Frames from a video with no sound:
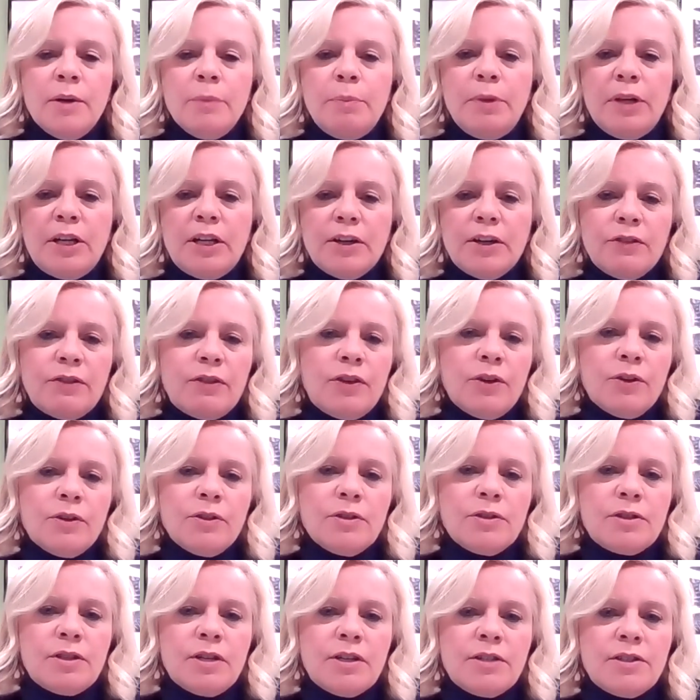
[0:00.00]
because
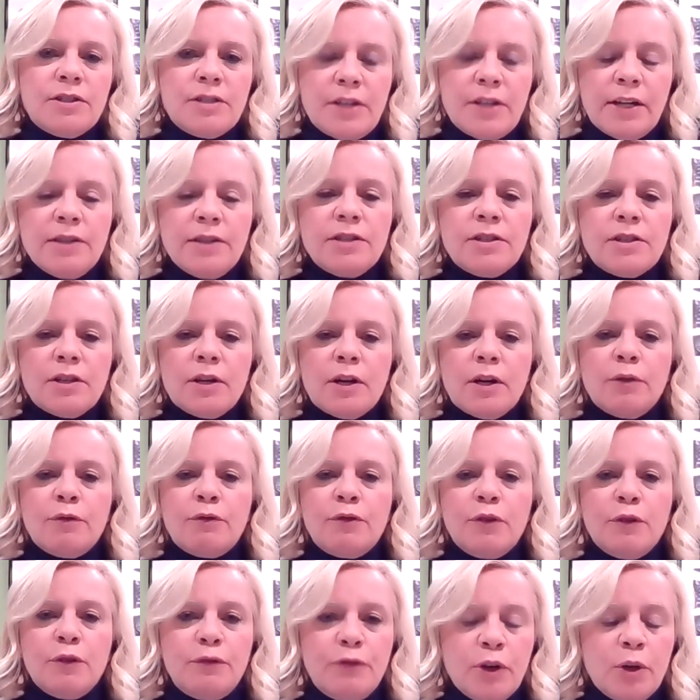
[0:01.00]
there's a sense
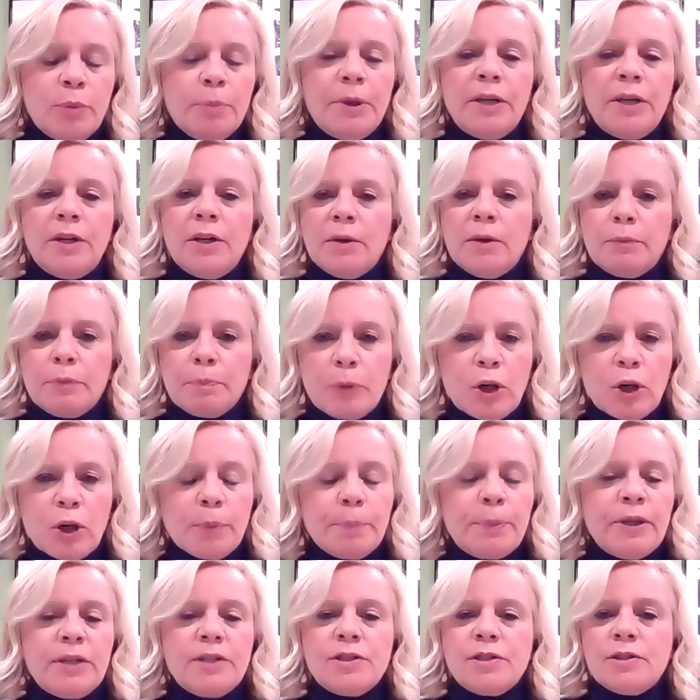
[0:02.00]
of fulfillment,
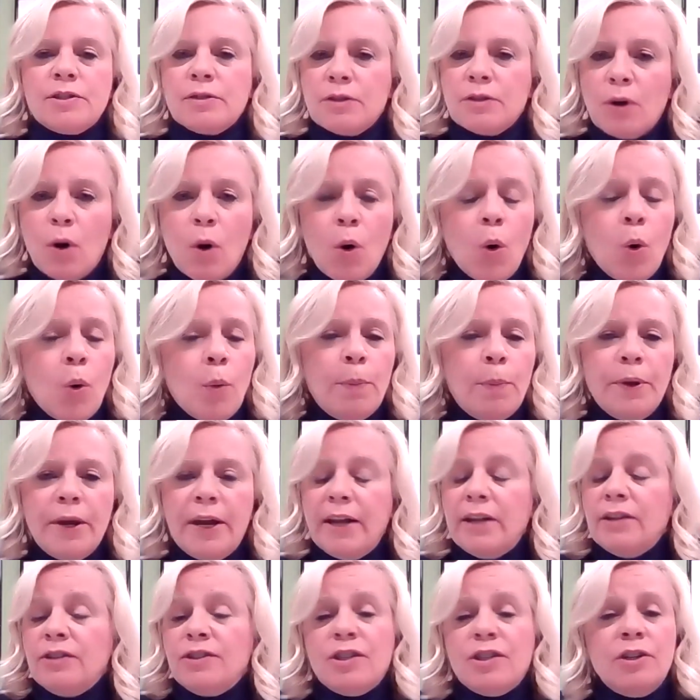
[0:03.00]
purpose, hope,
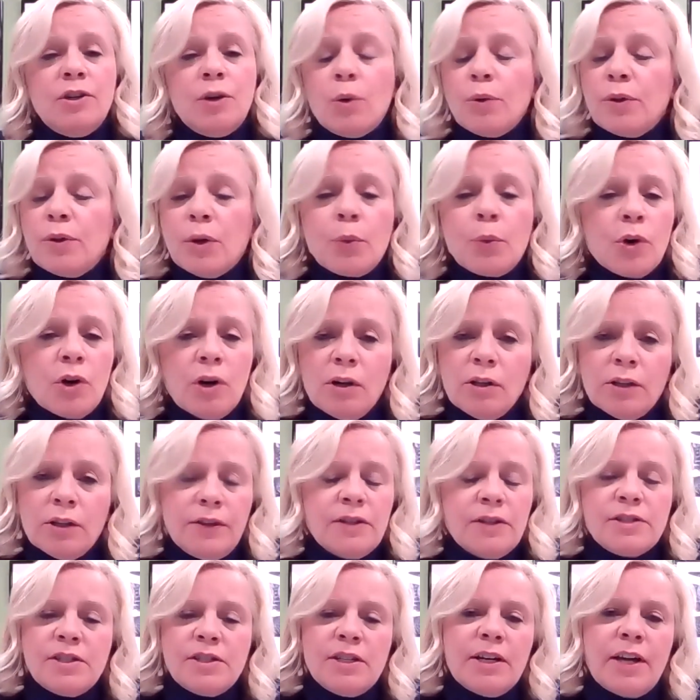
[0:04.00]
and to know that we're all in
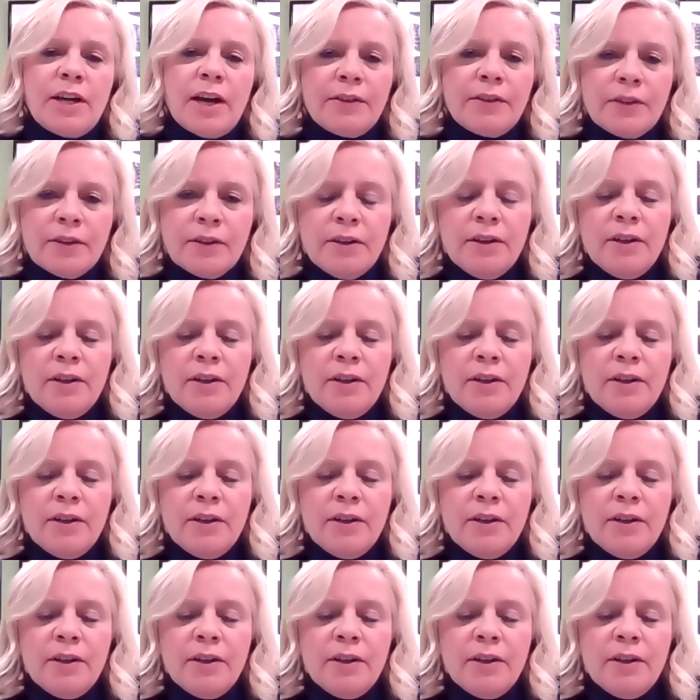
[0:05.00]
this together.